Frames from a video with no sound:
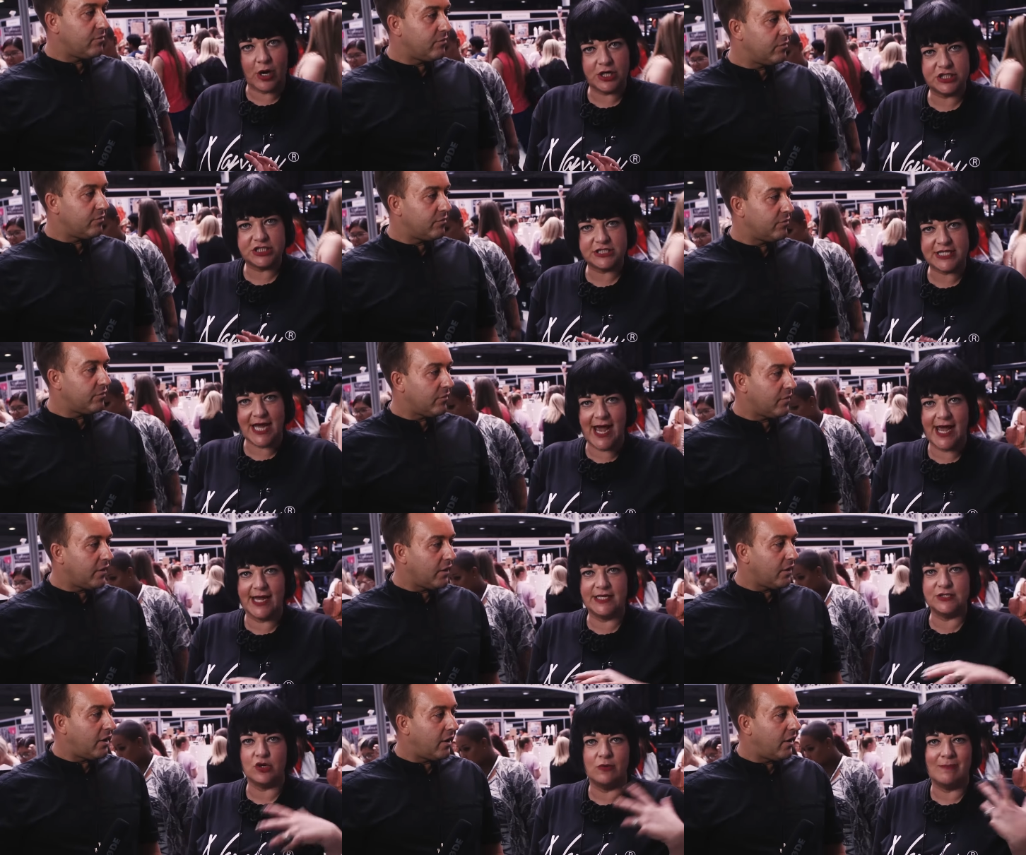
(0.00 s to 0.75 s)
Speaker 1: brush
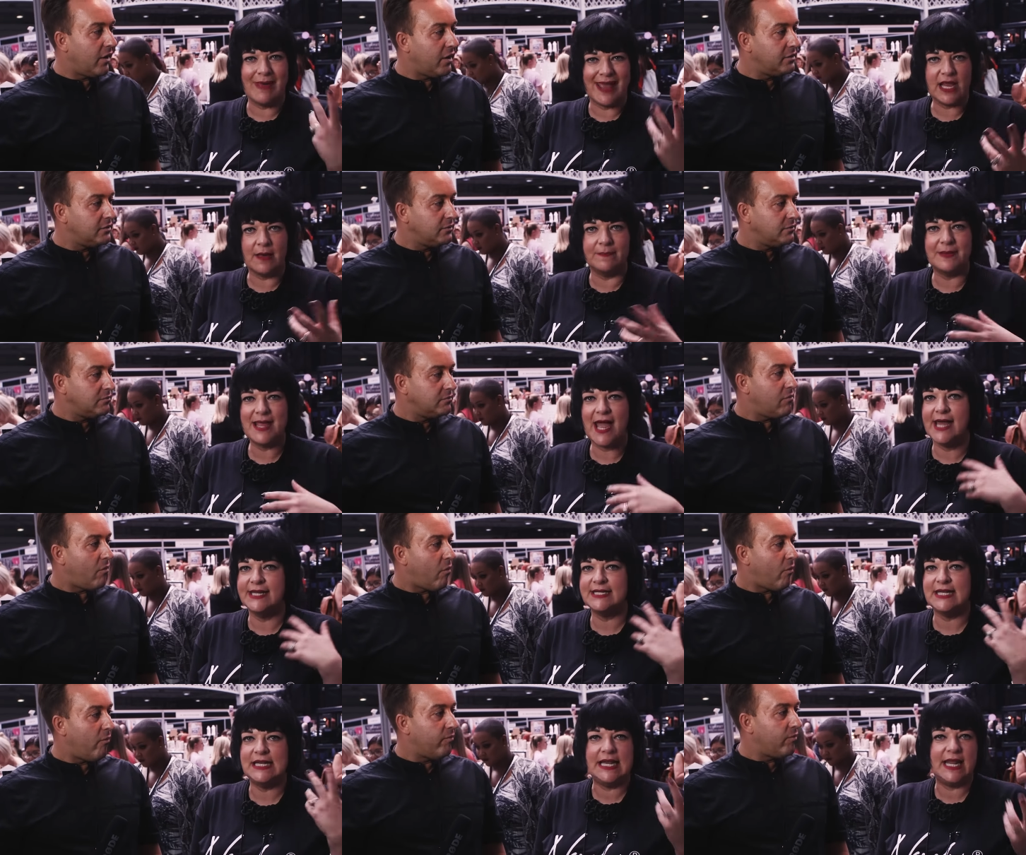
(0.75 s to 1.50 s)
stand or makeup
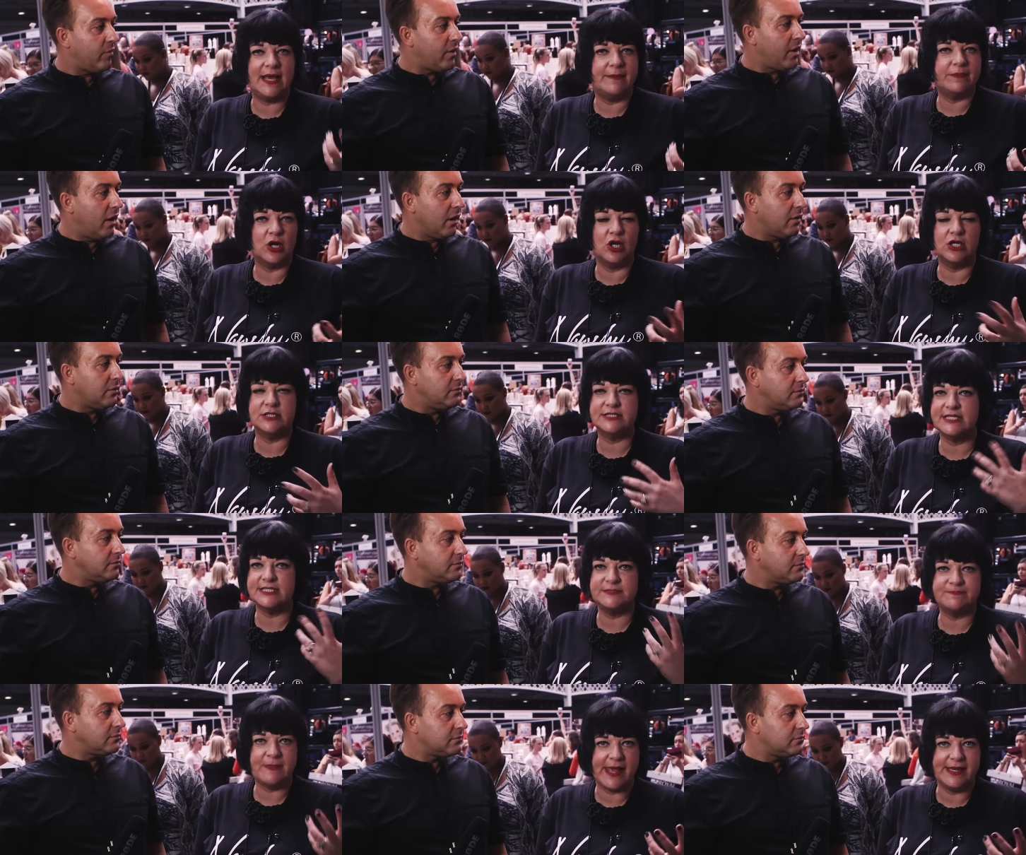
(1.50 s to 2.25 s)
padding, lip
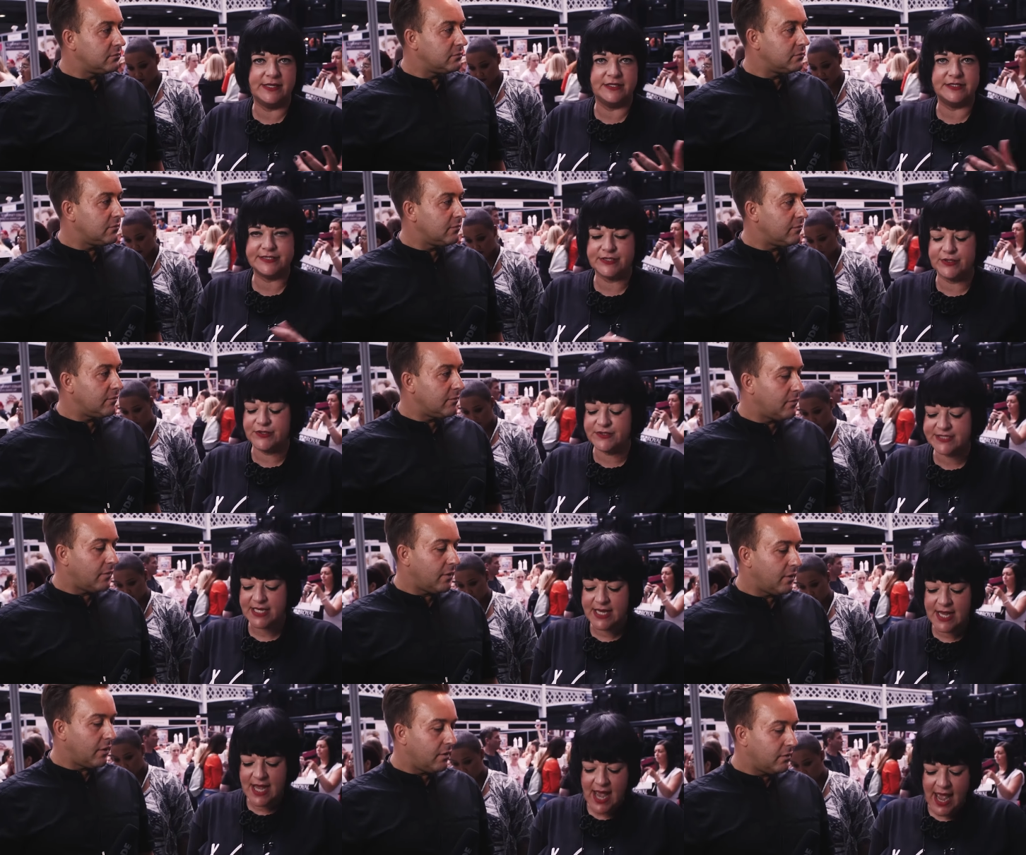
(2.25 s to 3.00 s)
glosses,
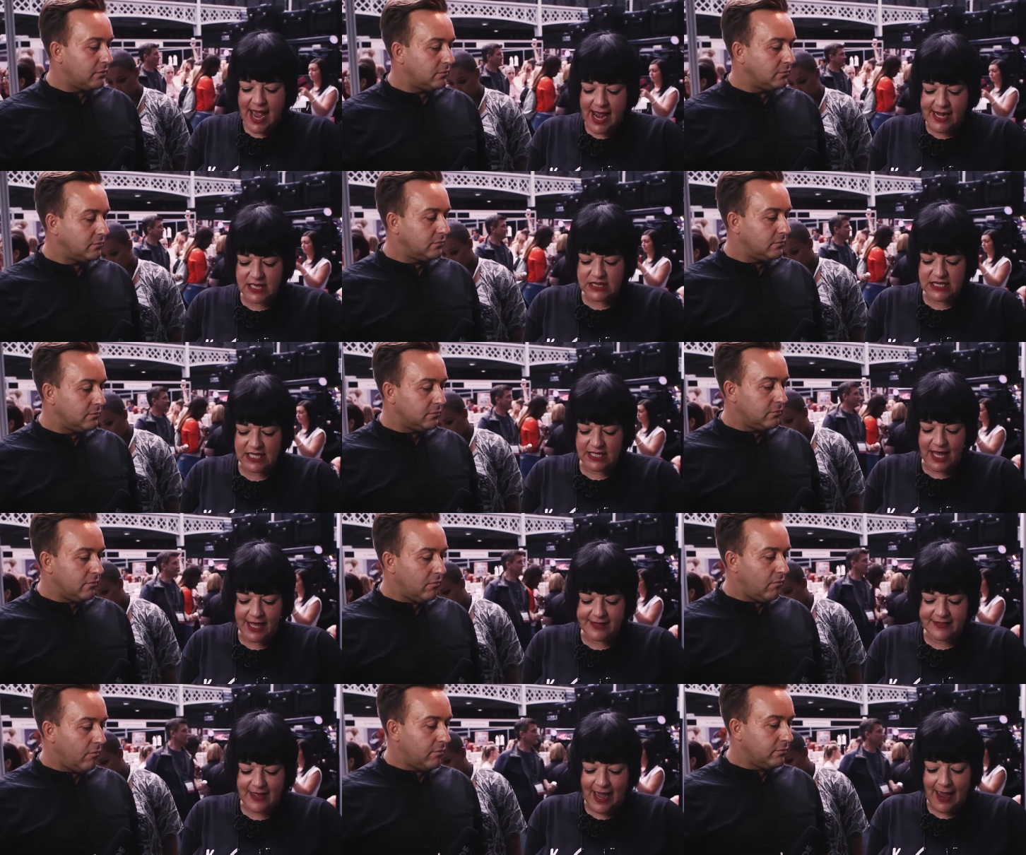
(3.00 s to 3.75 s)
pencils, anything
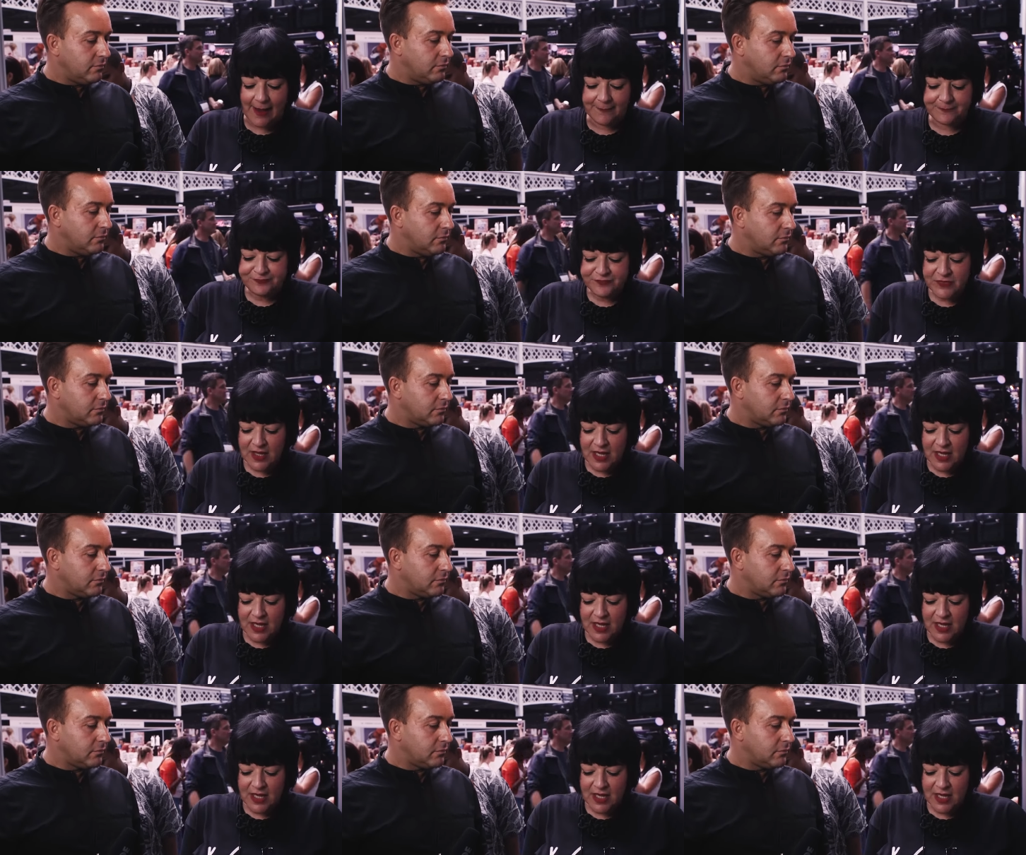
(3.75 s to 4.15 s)
like that.